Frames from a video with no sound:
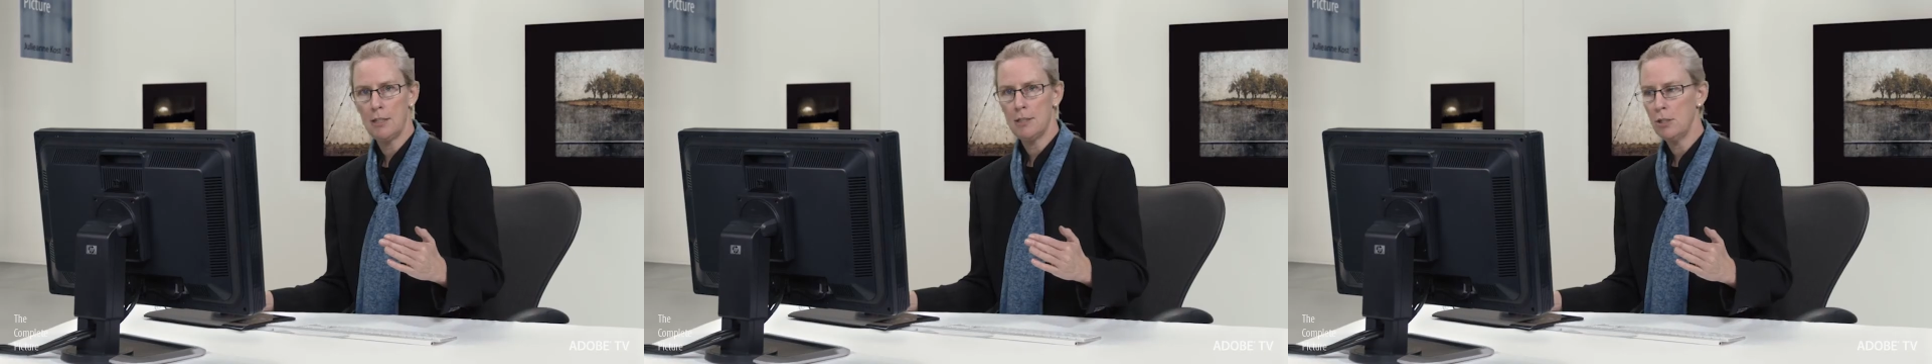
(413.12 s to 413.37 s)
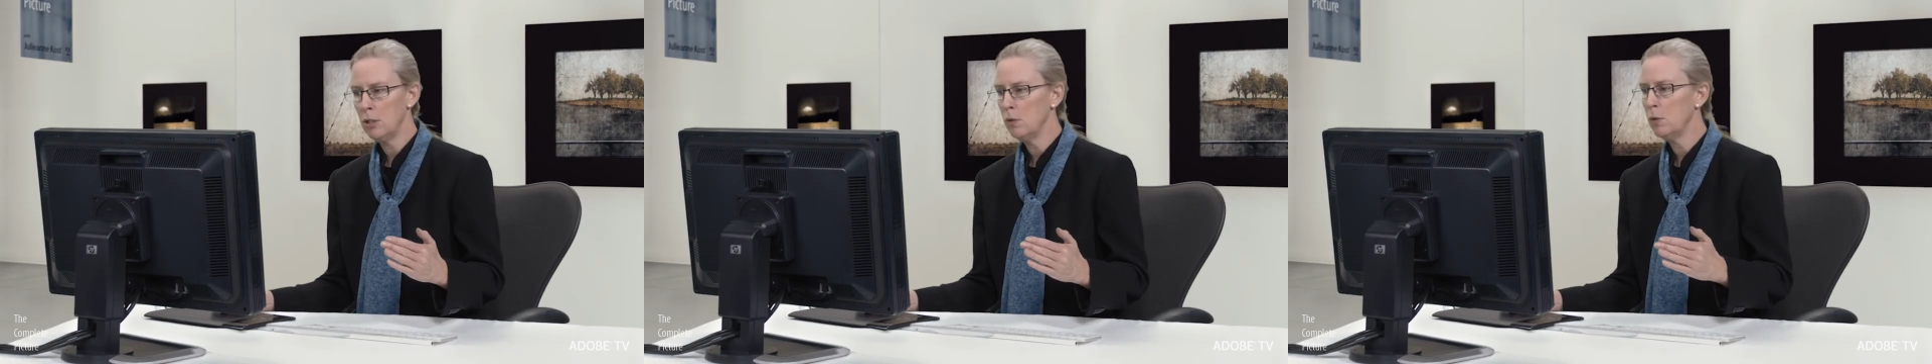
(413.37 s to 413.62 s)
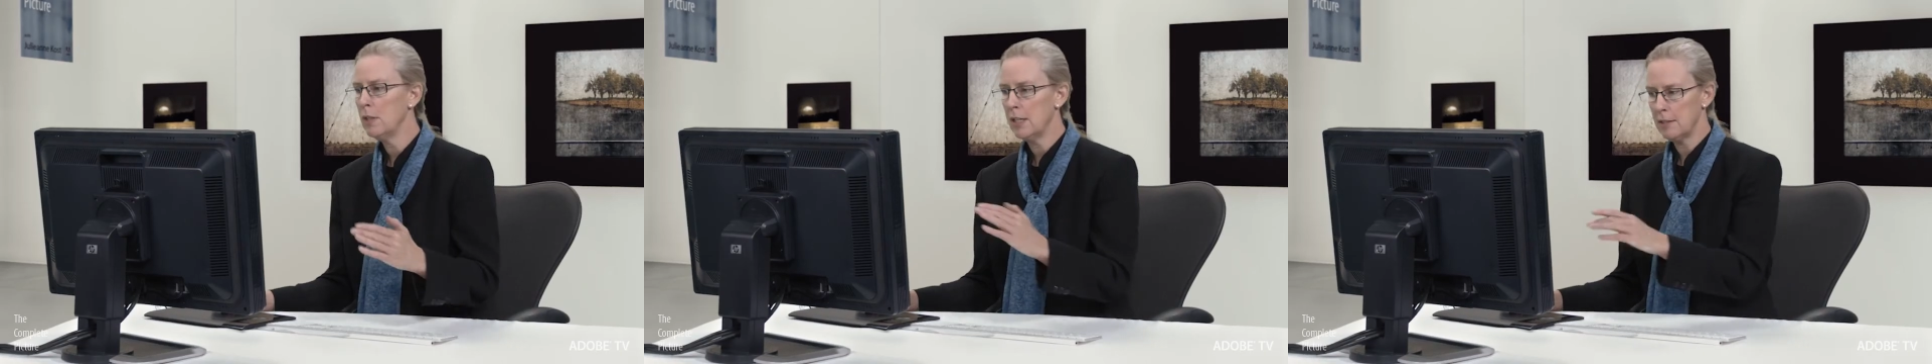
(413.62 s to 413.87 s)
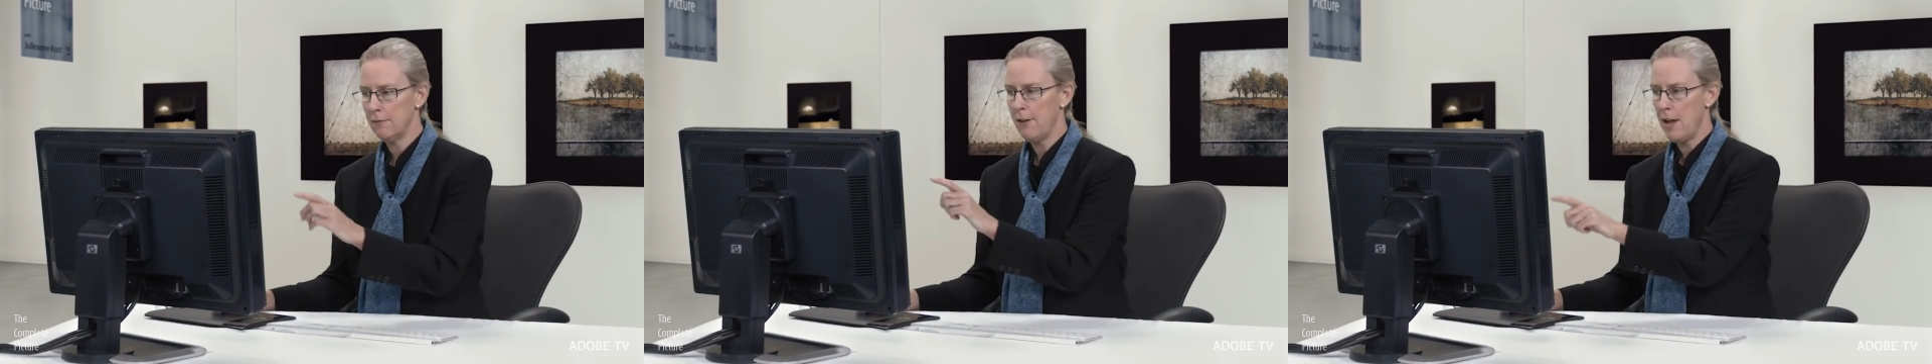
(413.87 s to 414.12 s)
to
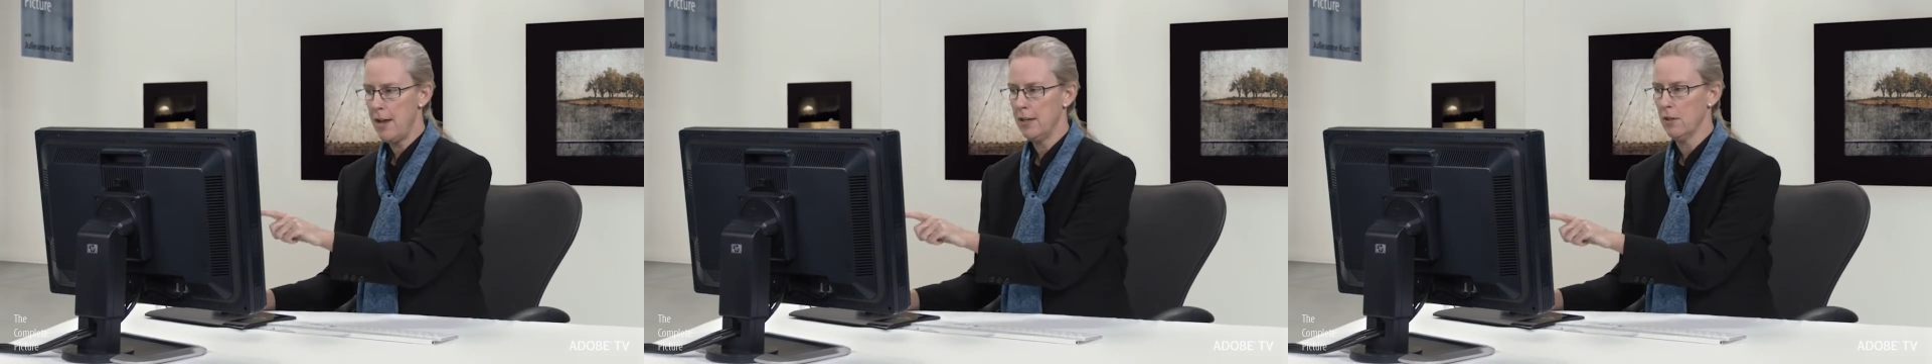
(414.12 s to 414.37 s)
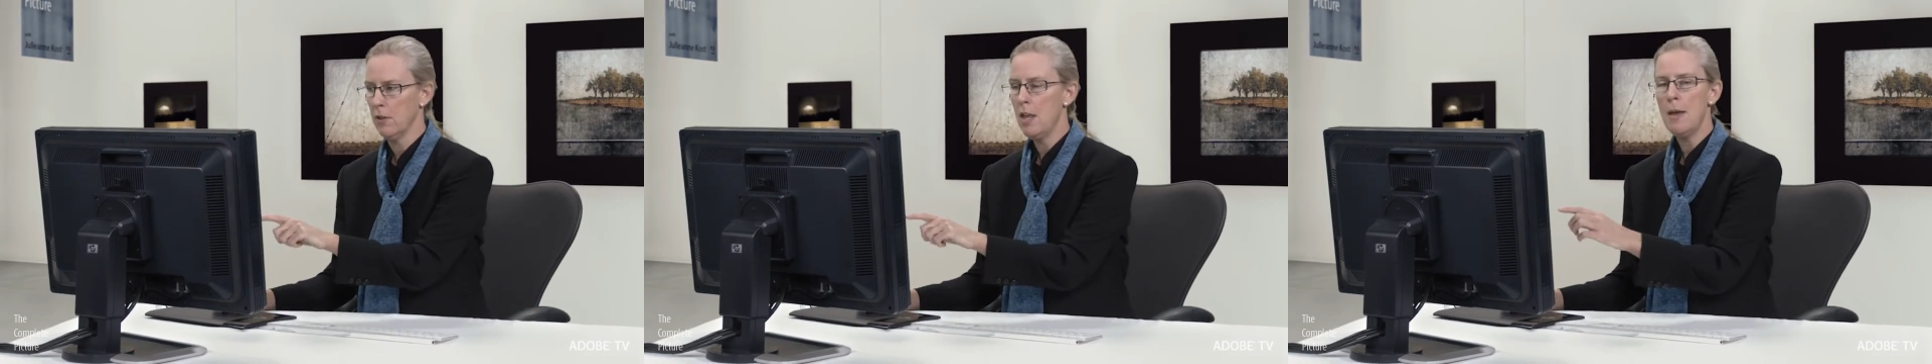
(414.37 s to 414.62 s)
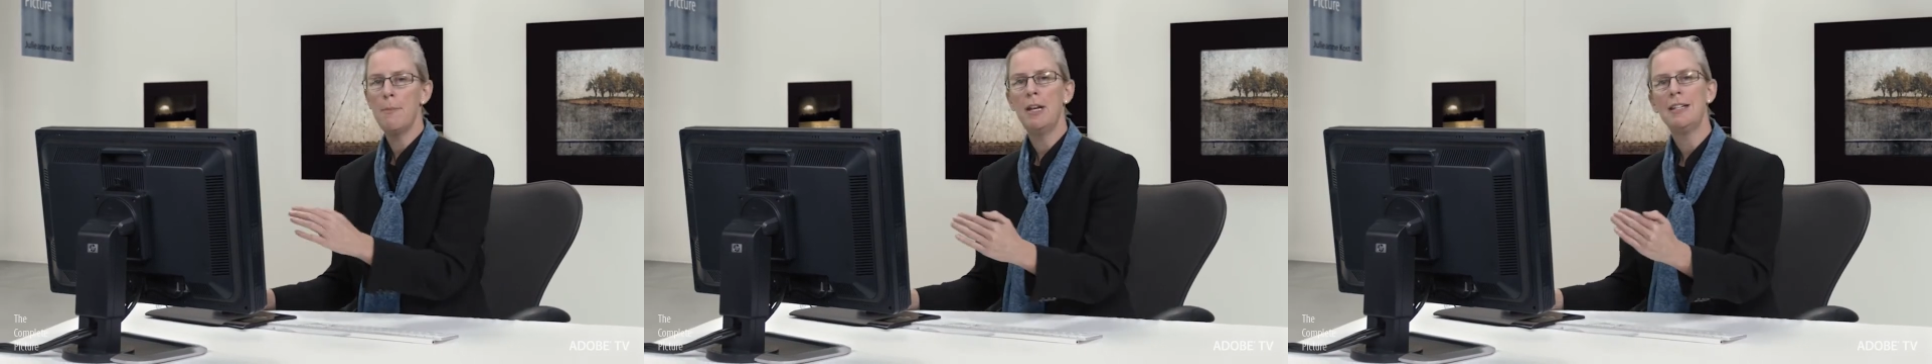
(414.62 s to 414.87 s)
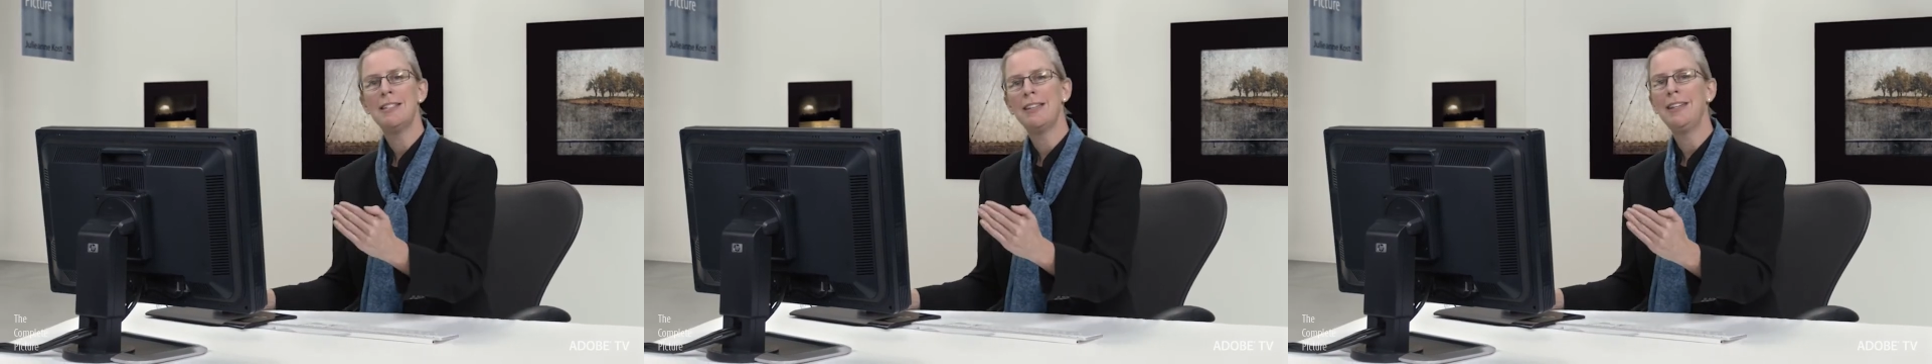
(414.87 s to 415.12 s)
this file, but
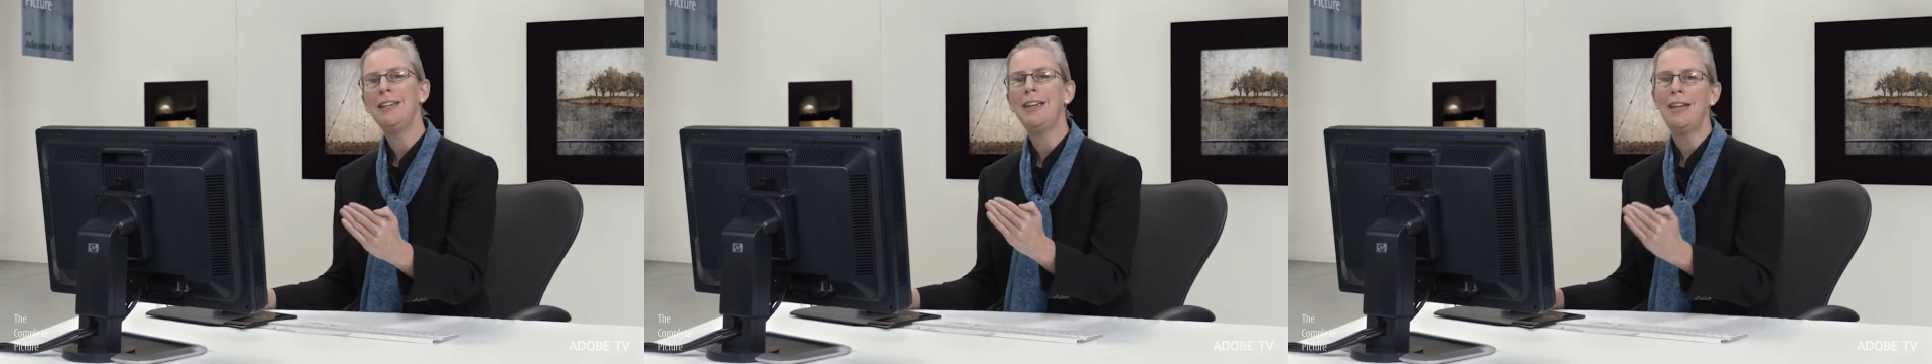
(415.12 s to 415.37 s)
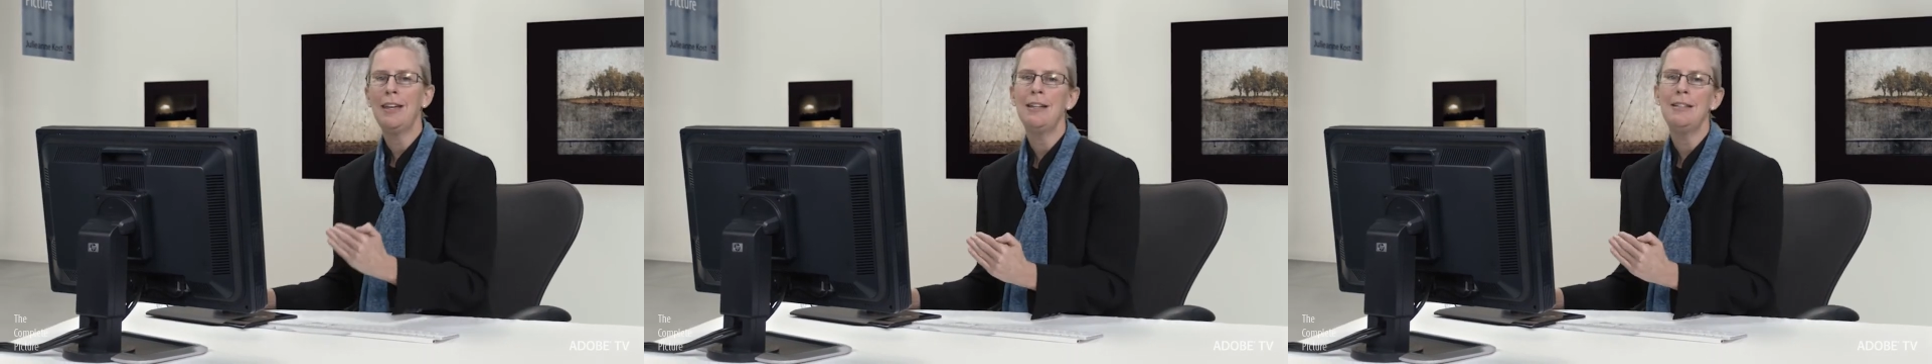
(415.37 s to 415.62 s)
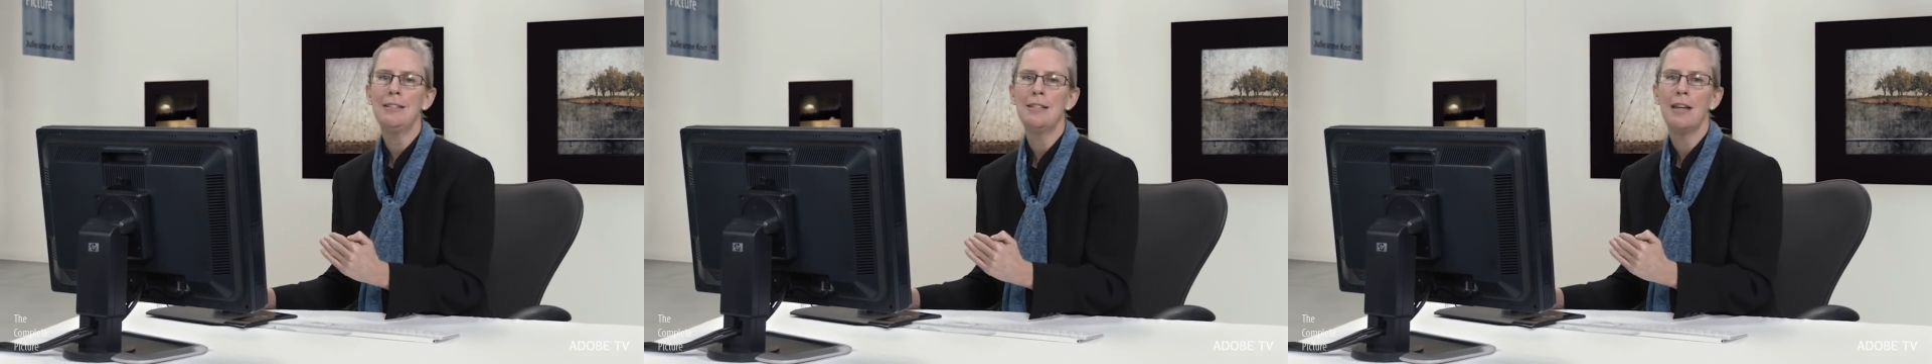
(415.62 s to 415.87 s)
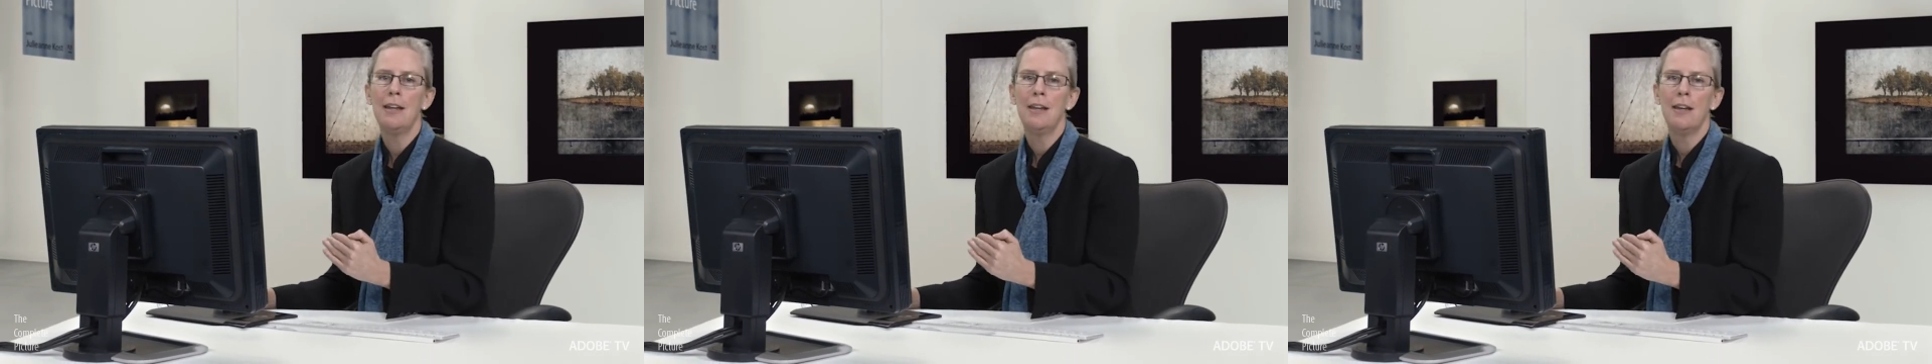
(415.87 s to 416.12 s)
it's at the end